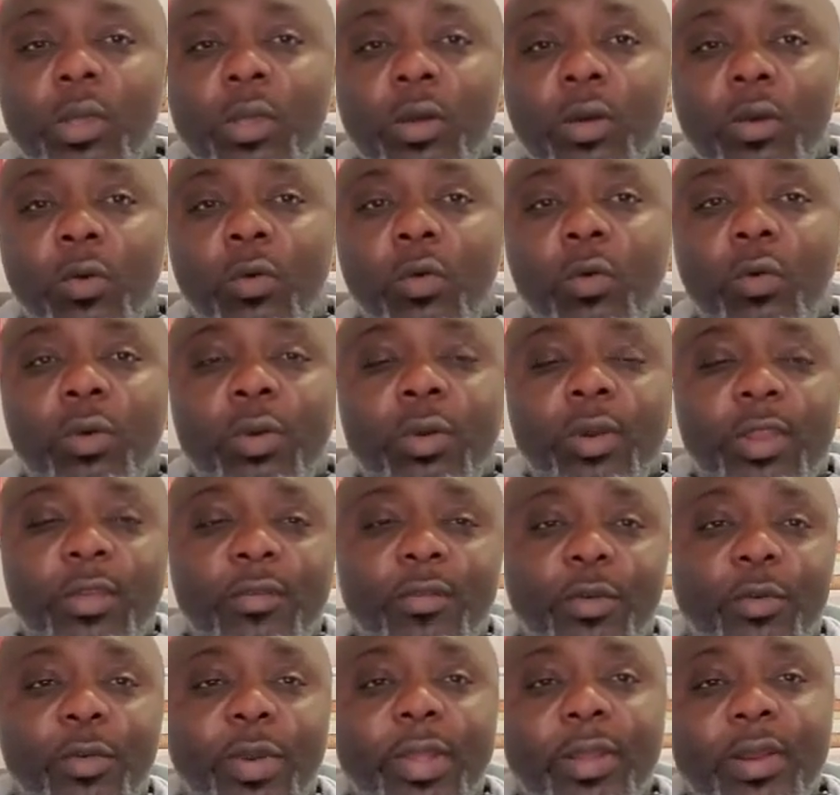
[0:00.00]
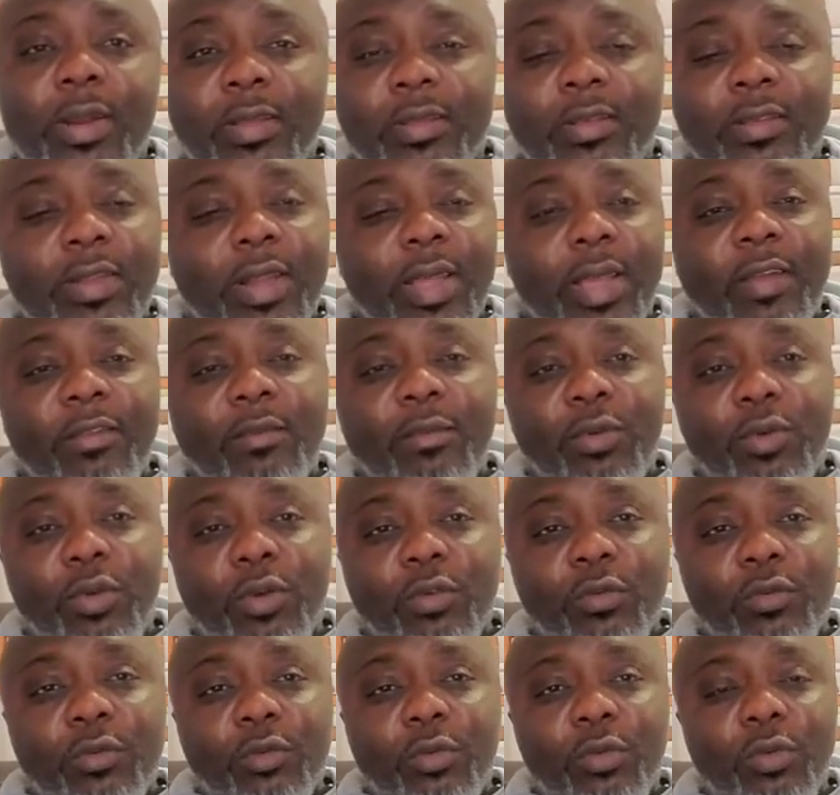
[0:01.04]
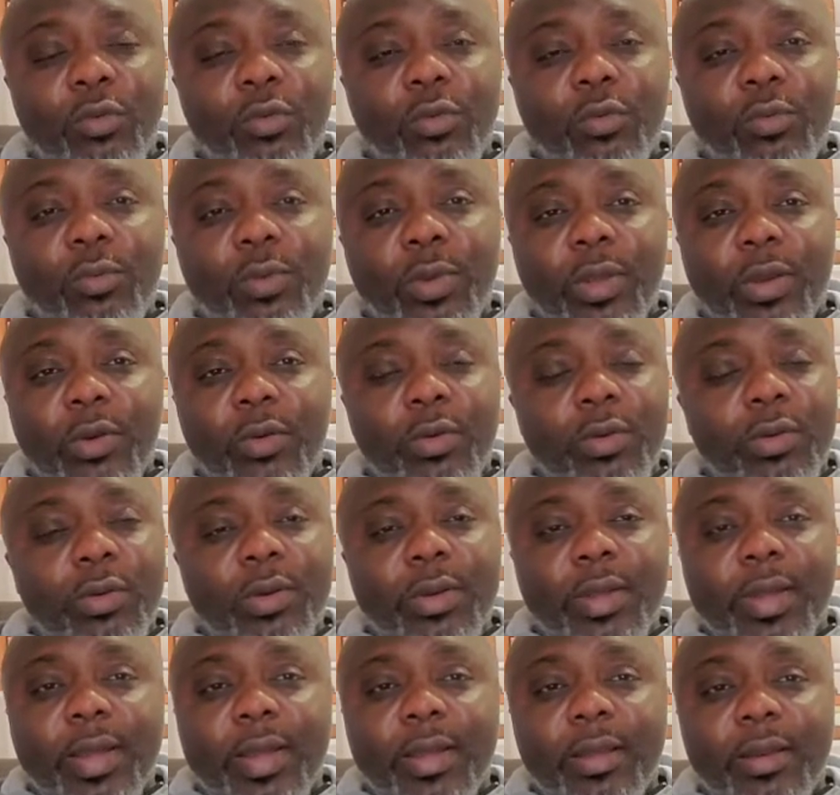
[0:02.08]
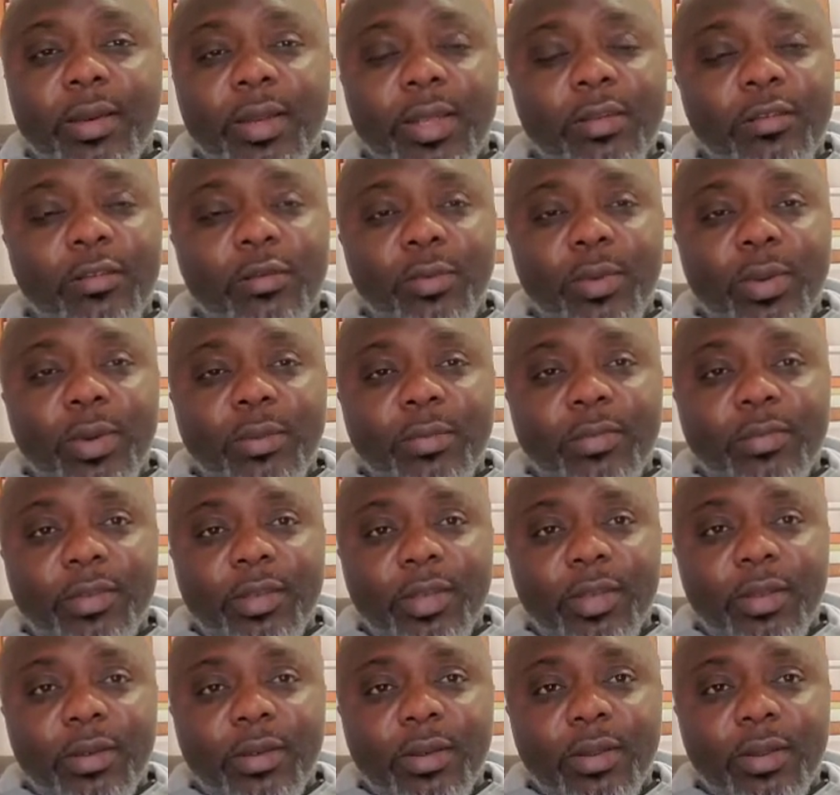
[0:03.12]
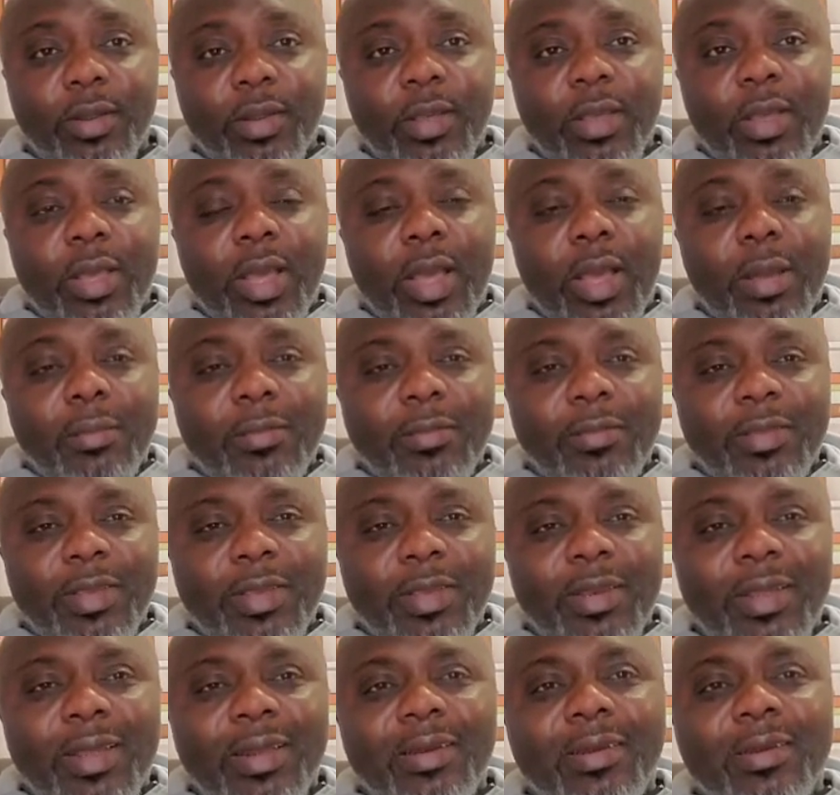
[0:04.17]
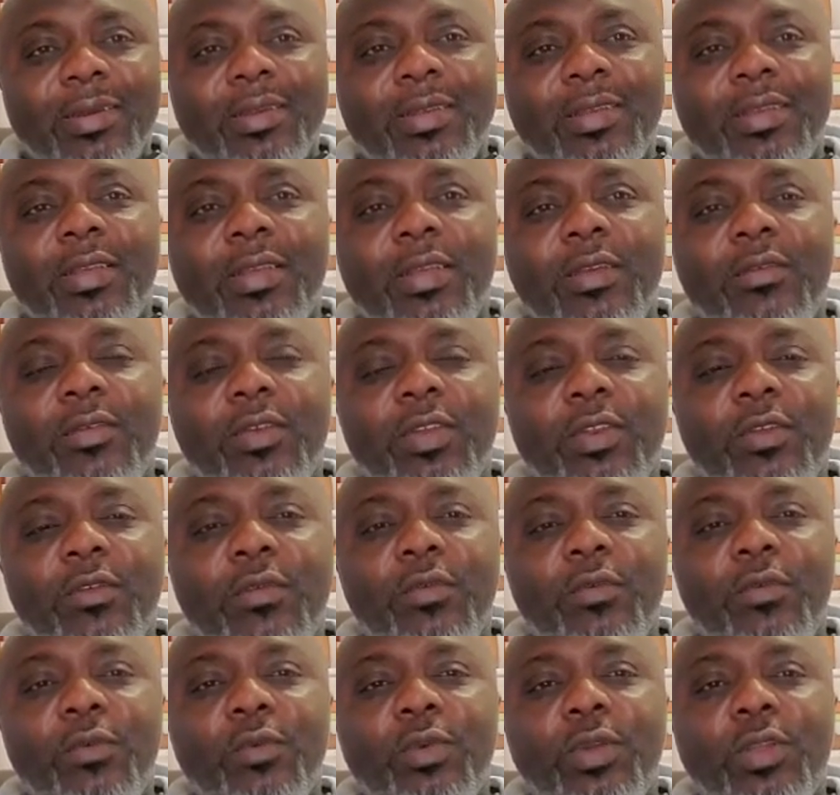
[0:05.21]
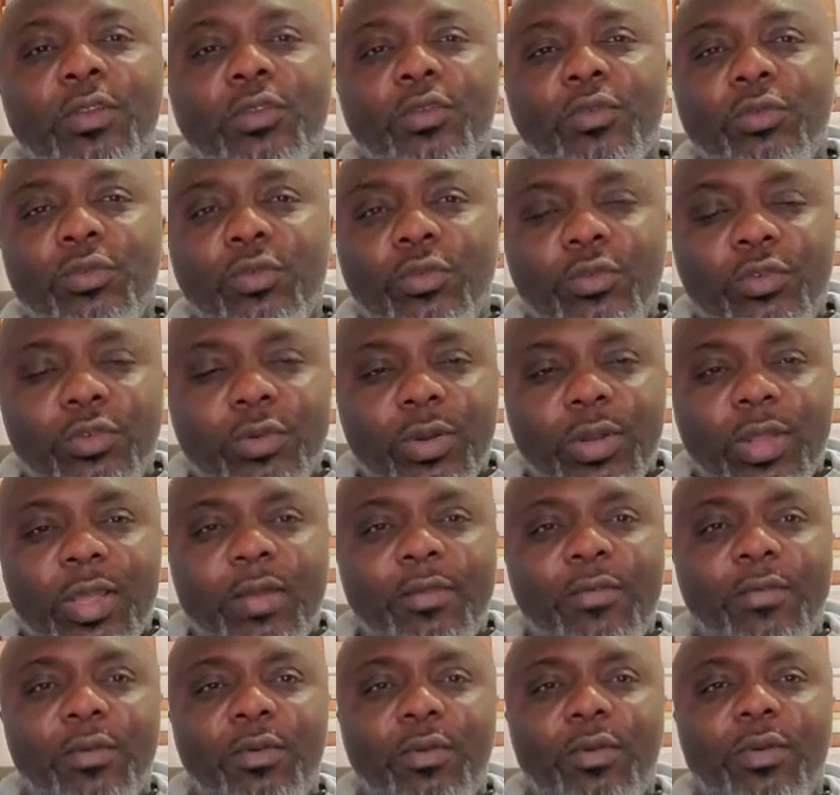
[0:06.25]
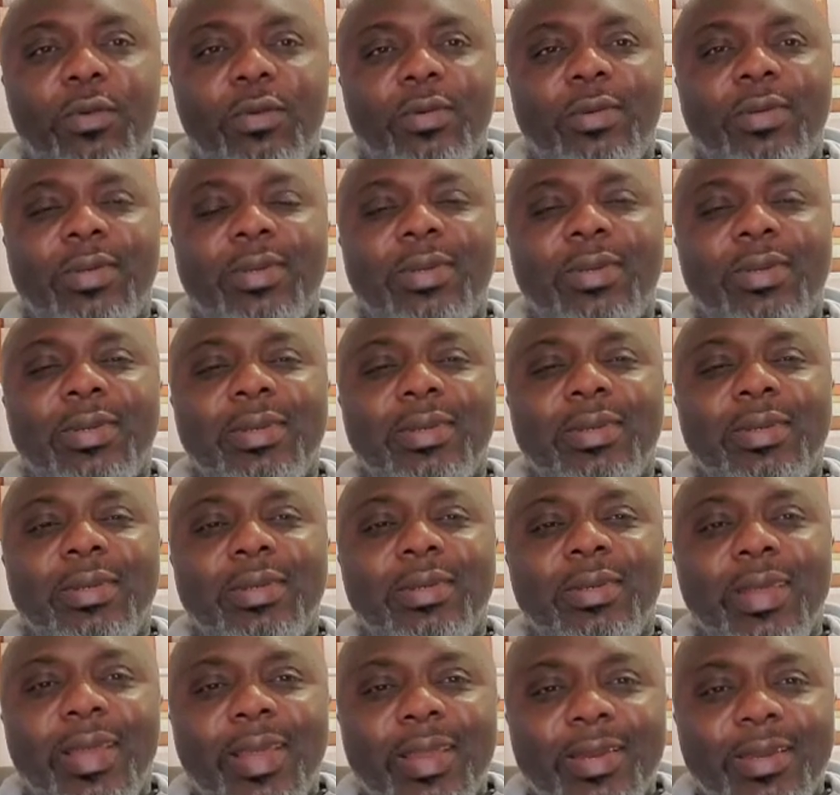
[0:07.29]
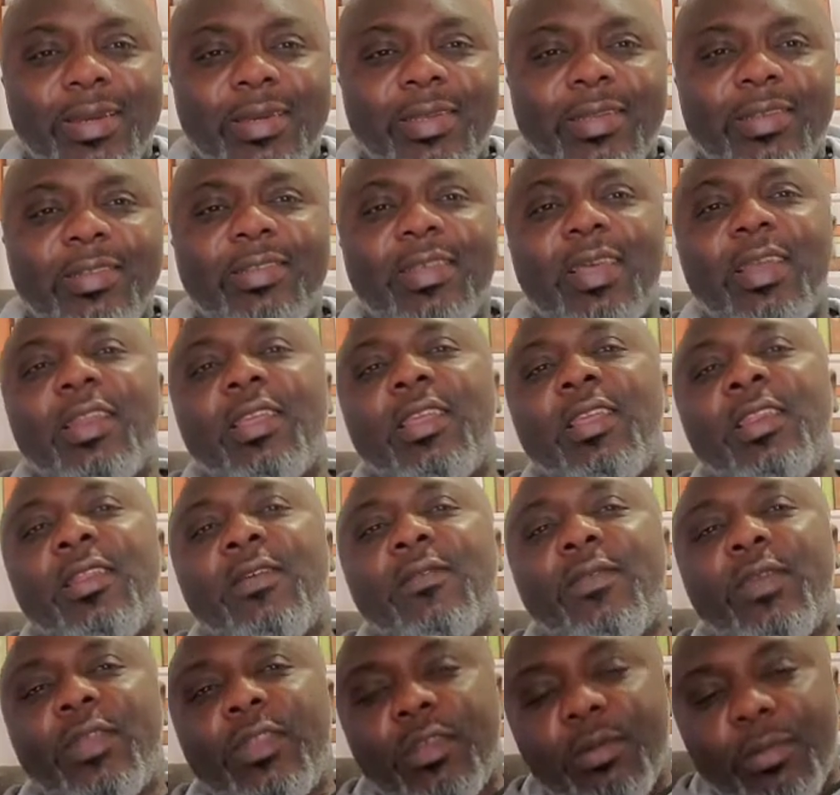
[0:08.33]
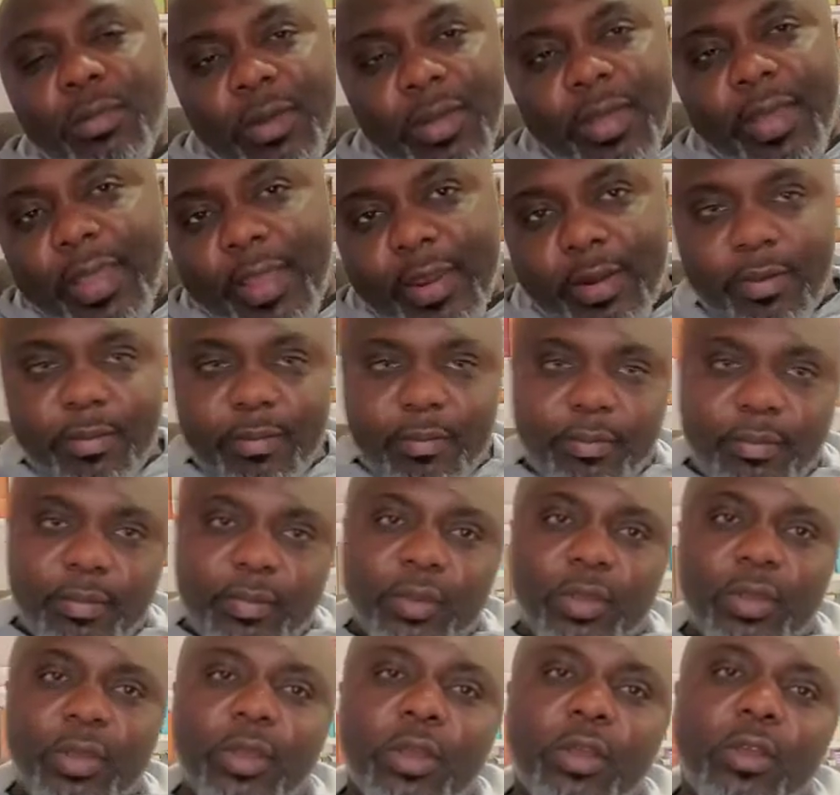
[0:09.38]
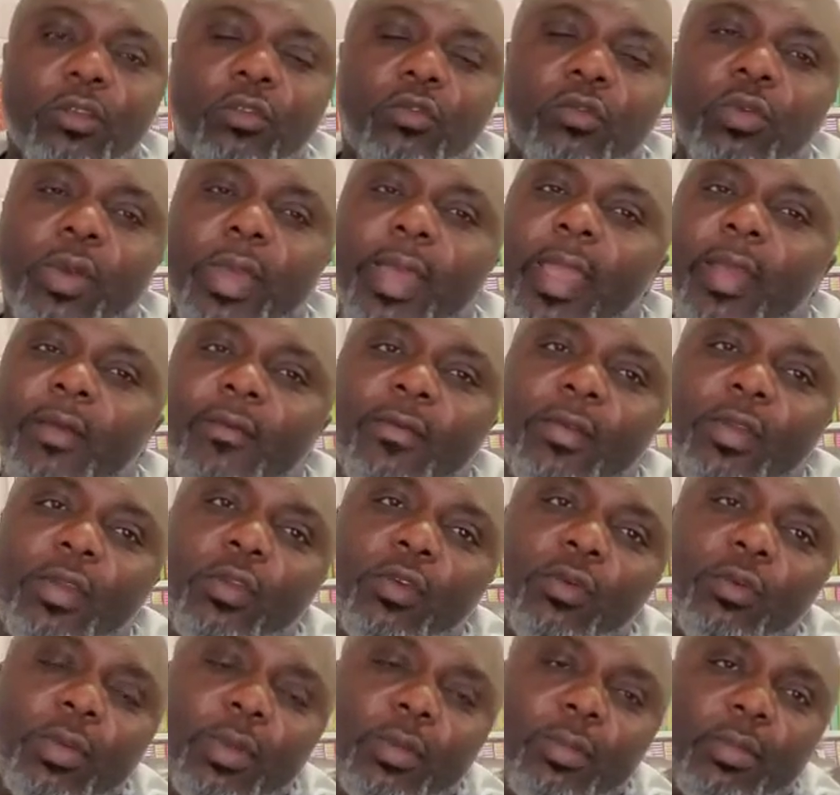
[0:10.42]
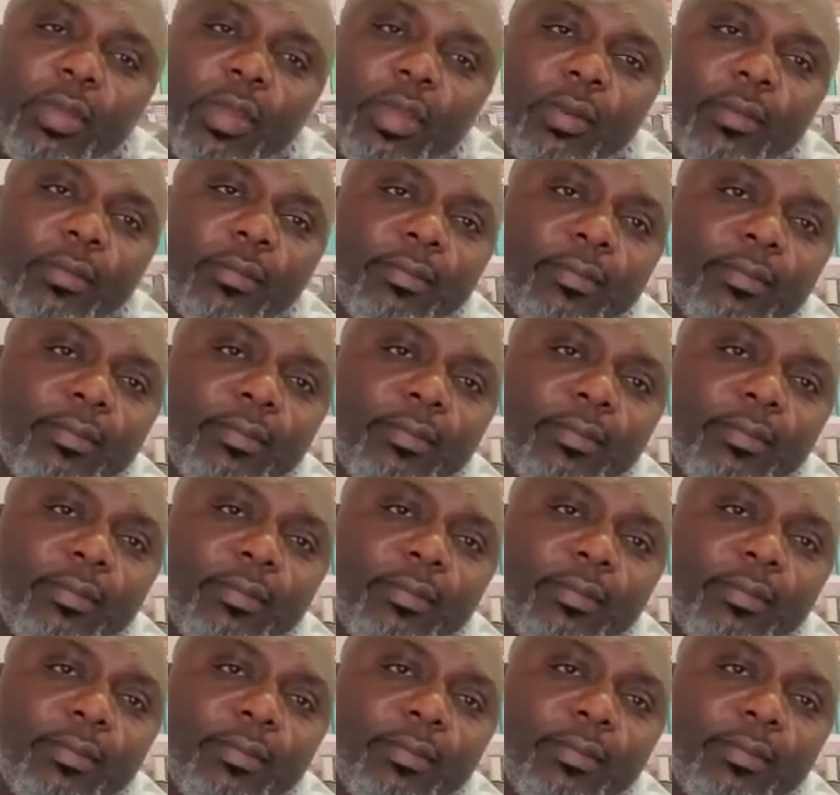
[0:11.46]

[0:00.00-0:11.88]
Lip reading: or live a reckless life because we know we are going to die. That's not what I'm saying. I'm saying that even if you introduce your life or not, death is an inevitable end to every human being.